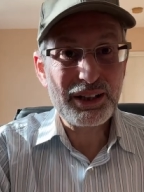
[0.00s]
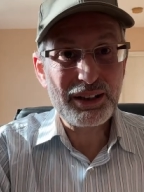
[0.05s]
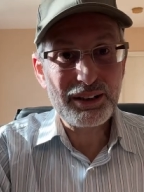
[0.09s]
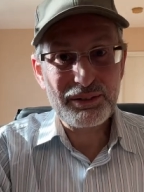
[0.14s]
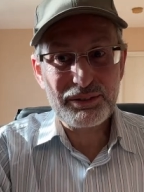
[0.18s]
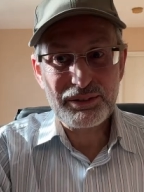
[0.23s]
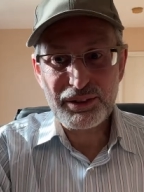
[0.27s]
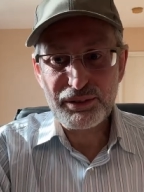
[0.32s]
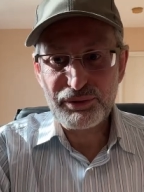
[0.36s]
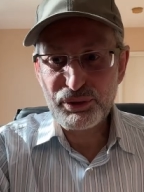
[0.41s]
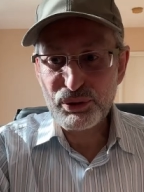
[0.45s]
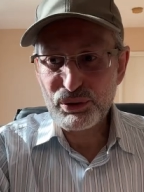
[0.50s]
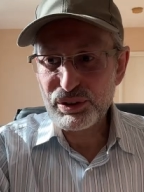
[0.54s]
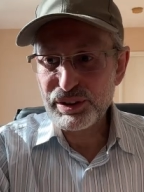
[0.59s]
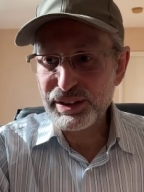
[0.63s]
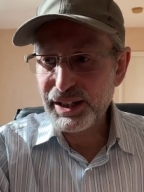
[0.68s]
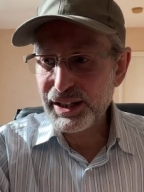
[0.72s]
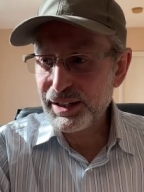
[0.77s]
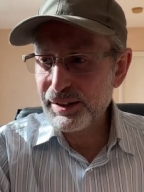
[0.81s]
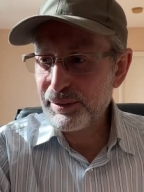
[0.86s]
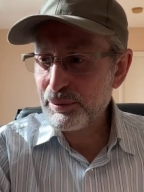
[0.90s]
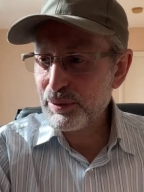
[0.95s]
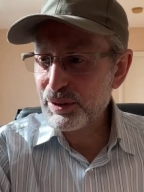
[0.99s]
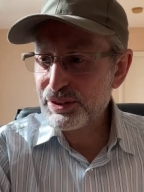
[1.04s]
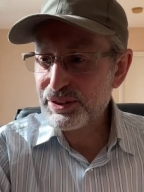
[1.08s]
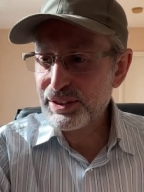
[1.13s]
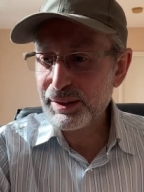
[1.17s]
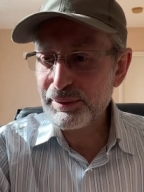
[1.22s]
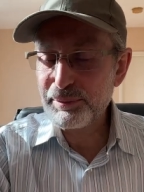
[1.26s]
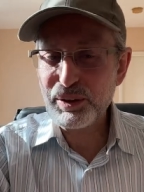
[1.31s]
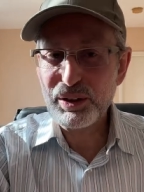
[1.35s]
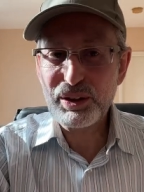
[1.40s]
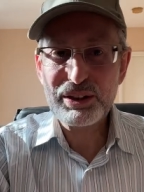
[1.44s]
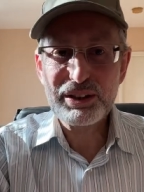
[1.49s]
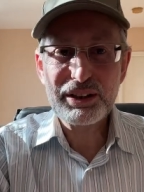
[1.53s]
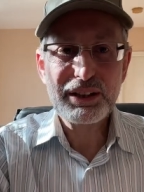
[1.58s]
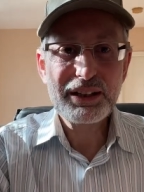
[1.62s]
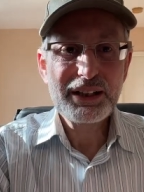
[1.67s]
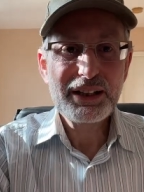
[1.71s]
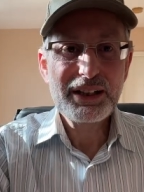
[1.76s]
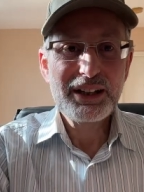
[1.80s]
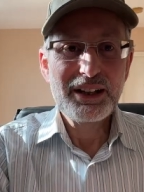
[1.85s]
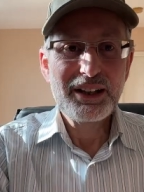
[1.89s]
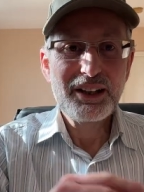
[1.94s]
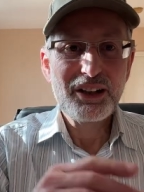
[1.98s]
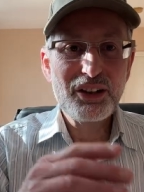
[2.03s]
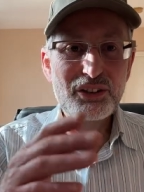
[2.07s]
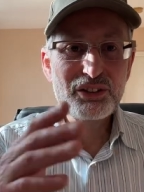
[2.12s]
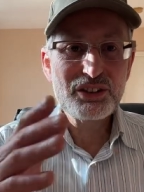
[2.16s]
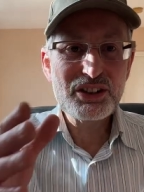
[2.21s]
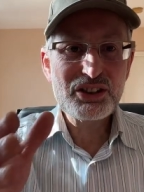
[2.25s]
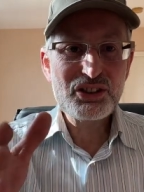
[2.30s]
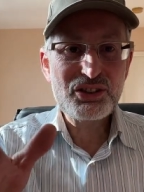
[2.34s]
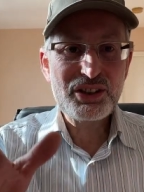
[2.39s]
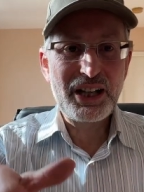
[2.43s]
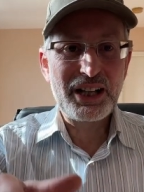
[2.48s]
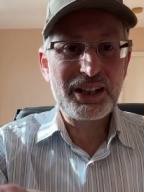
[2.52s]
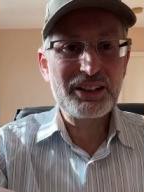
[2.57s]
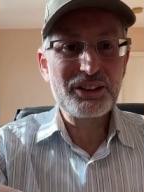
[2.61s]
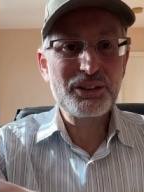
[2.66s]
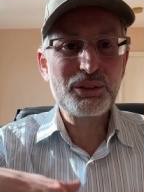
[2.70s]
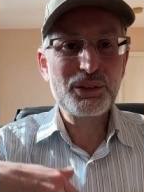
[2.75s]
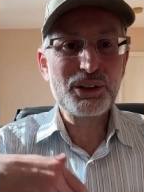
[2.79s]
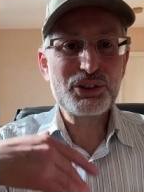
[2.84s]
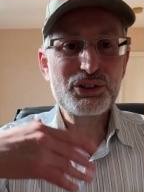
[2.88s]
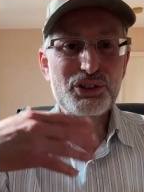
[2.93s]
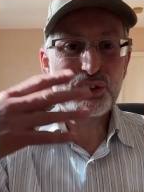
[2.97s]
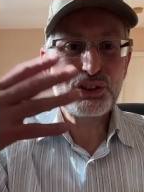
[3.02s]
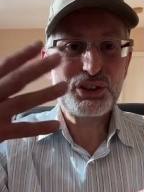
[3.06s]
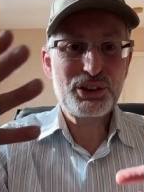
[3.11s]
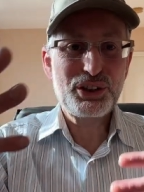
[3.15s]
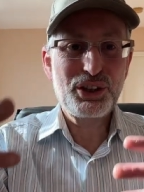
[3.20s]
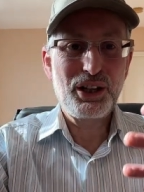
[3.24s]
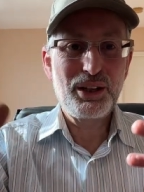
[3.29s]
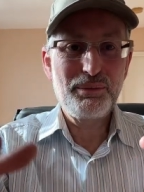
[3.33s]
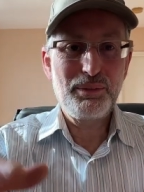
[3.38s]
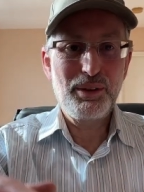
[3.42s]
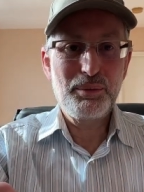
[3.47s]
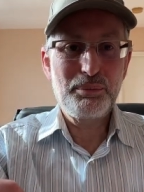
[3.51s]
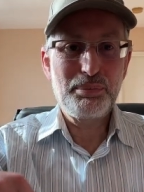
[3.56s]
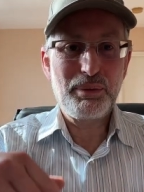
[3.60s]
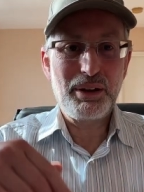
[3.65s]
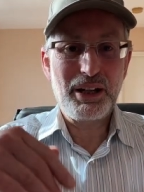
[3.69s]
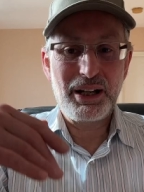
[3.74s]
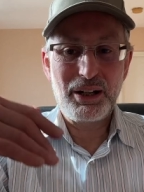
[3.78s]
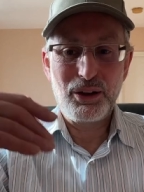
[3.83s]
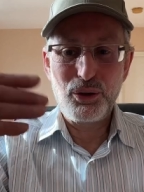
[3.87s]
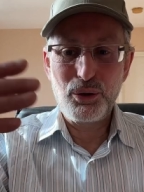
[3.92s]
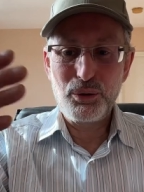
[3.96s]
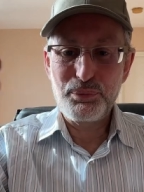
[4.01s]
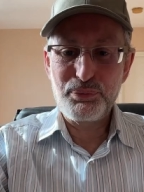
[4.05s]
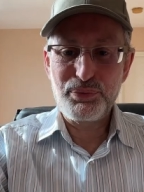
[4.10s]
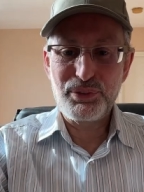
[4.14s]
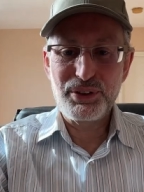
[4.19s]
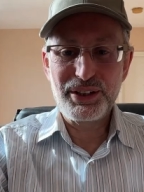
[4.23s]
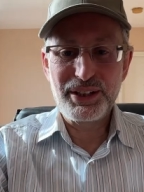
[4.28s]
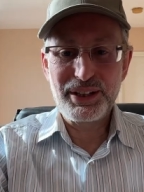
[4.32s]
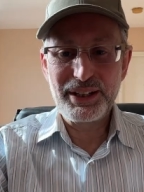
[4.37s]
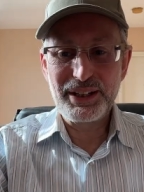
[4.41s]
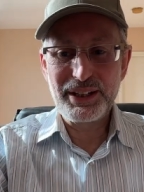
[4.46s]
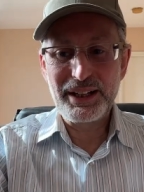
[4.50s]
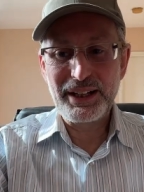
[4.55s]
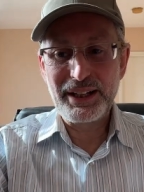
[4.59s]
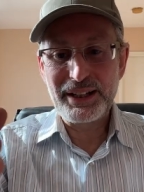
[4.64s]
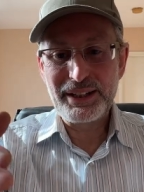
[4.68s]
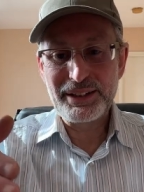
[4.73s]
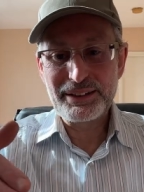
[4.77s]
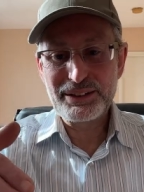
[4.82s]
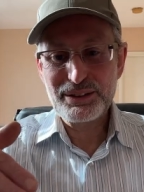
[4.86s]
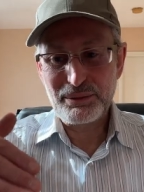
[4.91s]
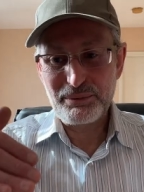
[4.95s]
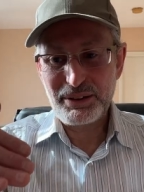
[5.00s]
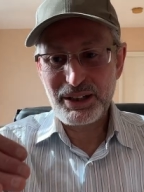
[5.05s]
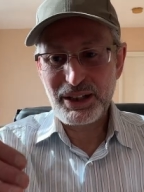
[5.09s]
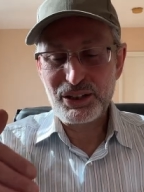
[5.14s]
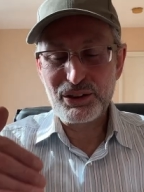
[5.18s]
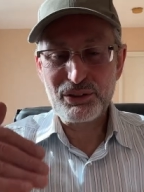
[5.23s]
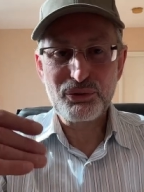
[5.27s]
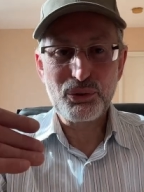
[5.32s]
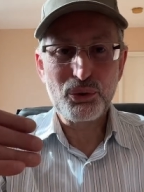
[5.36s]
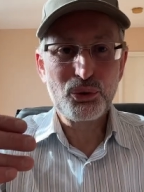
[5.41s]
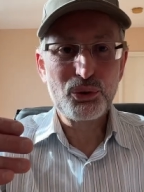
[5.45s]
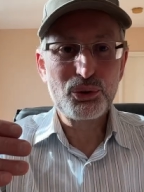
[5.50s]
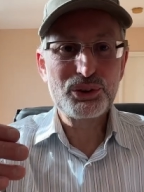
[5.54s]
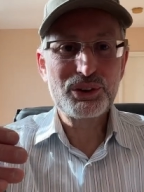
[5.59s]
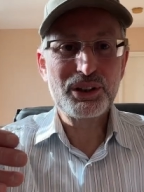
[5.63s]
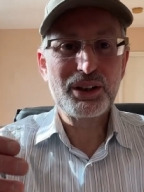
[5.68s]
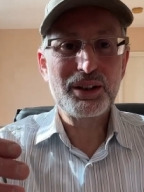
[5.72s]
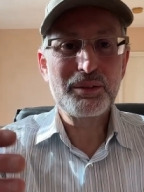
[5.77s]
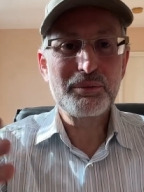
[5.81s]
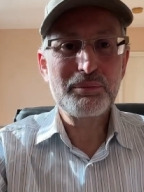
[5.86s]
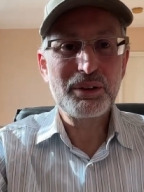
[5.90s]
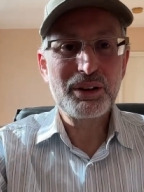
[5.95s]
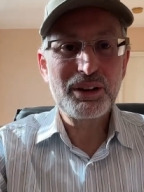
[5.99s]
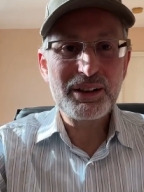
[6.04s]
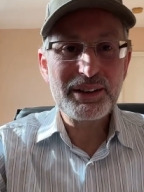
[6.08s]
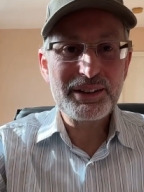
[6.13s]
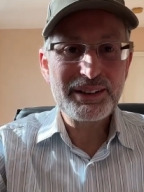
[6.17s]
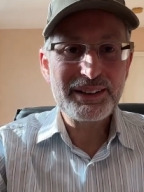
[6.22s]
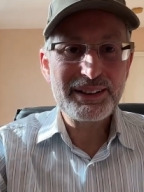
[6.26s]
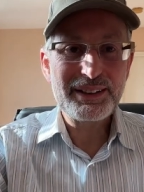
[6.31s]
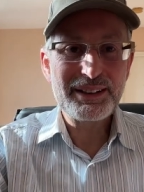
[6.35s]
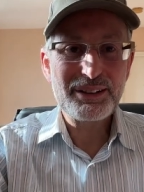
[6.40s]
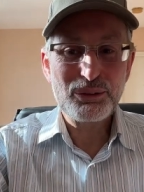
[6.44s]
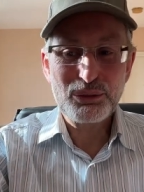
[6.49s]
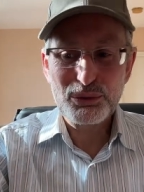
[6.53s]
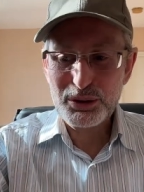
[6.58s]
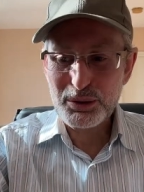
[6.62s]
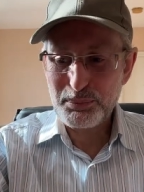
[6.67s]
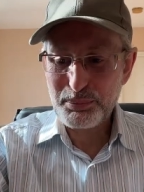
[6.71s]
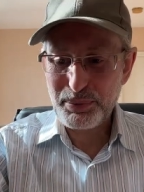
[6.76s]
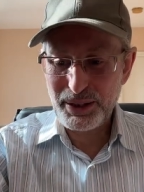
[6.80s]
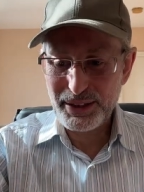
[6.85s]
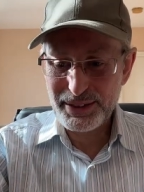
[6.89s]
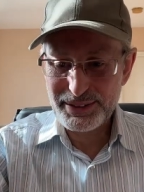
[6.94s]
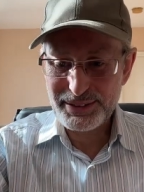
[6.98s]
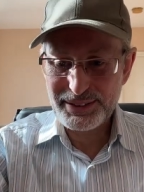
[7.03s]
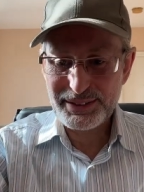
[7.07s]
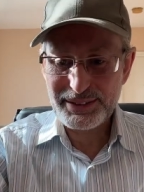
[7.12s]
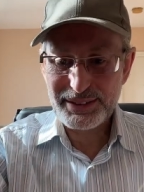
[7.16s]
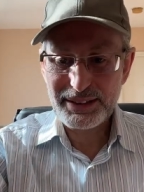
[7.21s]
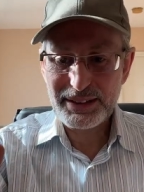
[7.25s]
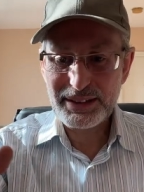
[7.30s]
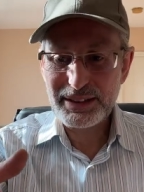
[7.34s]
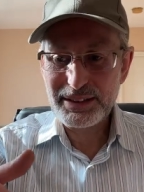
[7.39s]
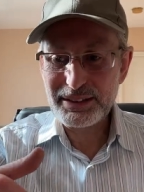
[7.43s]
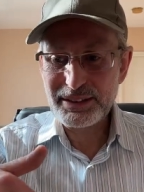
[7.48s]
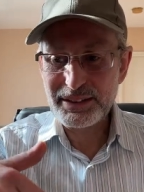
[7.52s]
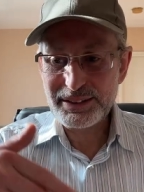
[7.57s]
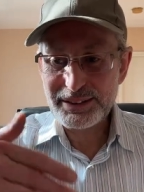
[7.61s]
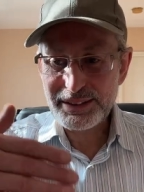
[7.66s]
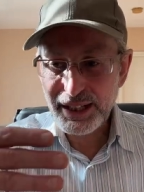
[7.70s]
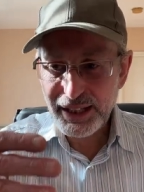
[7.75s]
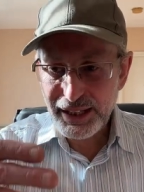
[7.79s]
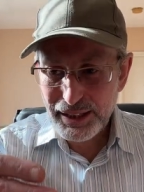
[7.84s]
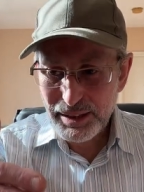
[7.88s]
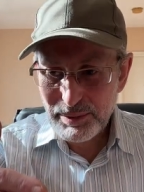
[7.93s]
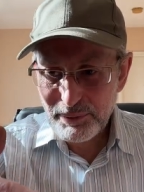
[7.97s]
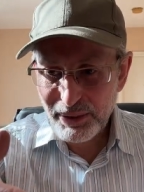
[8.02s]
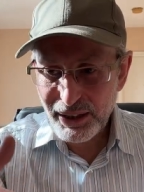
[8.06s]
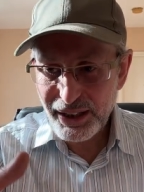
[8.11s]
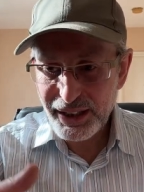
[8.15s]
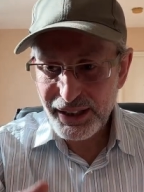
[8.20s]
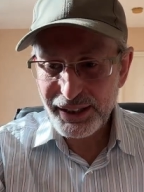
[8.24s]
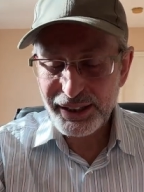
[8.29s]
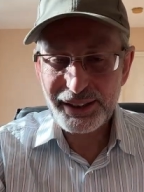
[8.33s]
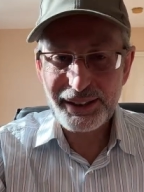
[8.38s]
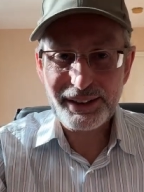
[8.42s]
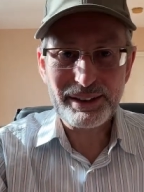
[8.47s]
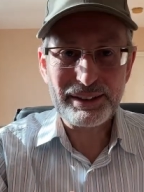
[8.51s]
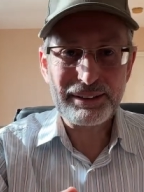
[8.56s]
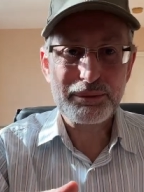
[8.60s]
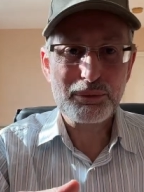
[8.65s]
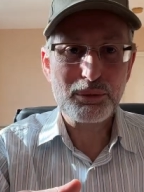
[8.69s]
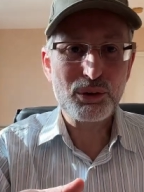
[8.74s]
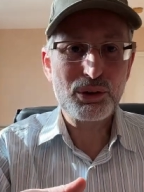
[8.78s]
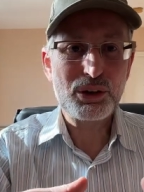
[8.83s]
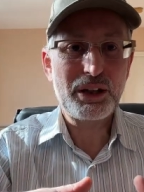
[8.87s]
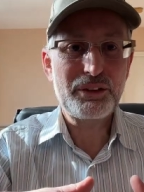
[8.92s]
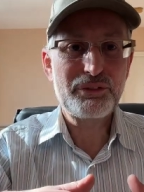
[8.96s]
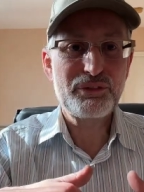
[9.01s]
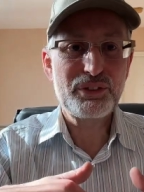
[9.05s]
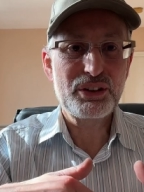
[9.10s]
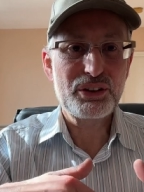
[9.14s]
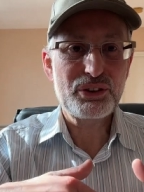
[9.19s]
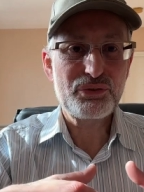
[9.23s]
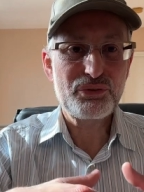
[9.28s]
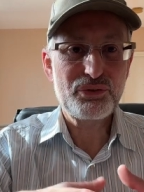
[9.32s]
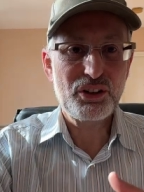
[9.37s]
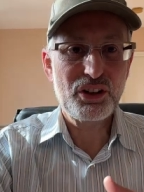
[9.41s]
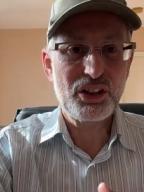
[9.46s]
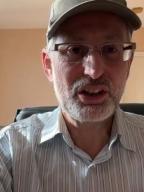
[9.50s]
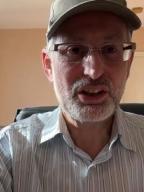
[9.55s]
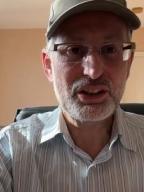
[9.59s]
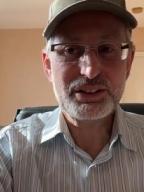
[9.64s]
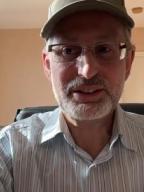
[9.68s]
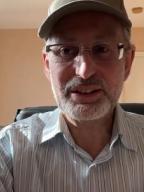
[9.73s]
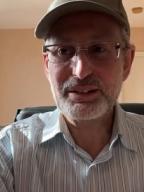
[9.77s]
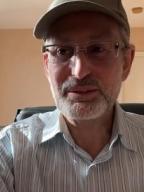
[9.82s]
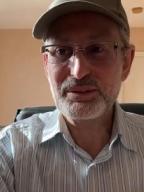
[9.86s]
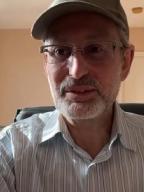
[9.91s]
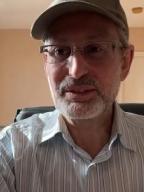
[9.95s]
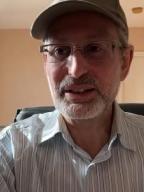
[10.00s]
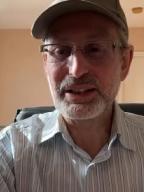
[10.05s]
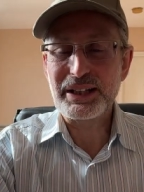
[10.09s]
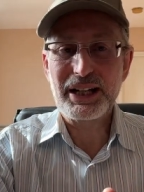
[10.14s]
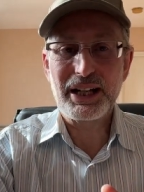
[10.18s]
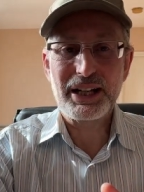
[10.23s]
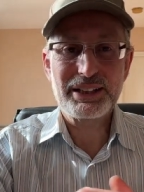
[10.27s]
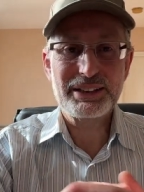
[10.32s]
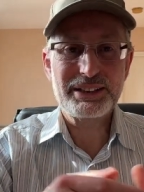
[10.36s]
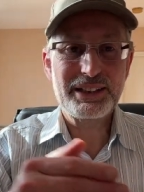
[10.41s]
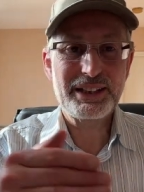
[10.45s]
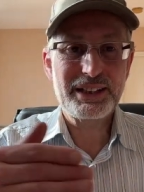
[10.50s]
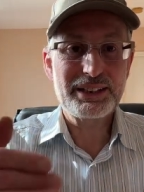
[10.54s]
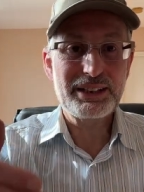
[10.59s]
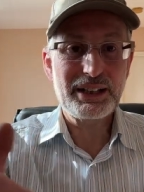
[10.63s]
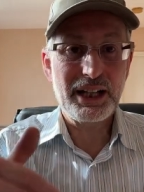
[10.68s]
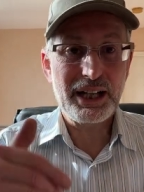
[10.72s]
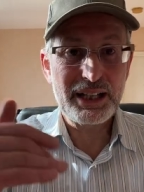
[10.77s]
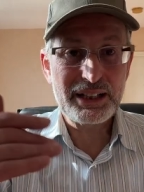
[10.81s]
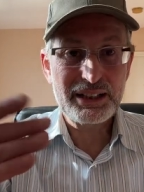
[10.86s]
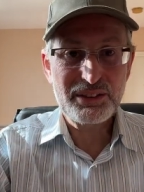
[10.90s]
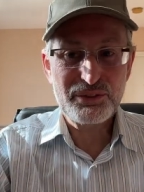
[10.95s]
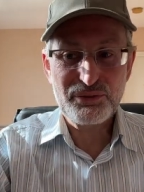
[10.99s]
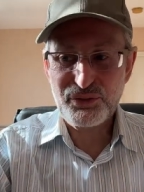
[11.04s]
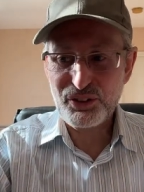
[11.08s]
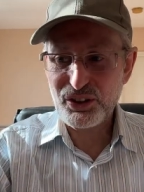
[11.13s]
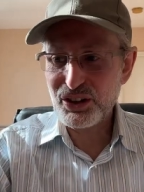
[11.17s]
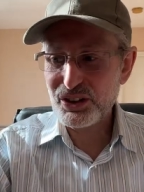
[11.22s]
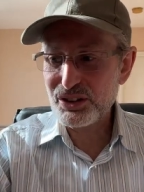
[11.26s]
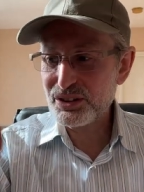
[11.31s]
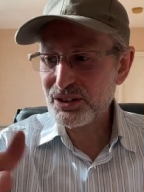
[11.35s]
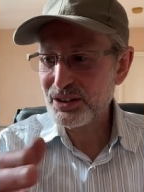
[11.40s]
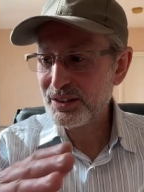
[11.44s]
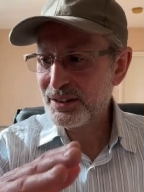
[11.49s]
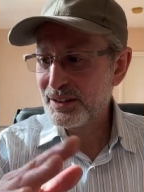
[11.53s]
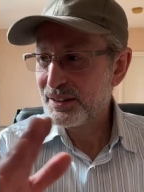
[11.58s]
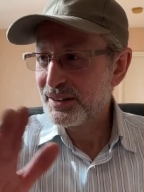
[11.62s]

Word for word: I'll review it then. We'll see. But on this channel, it'll just come up uh, hopefully in some kind of order. But it all depends the timing and what I finish first, and the guys here to edit first.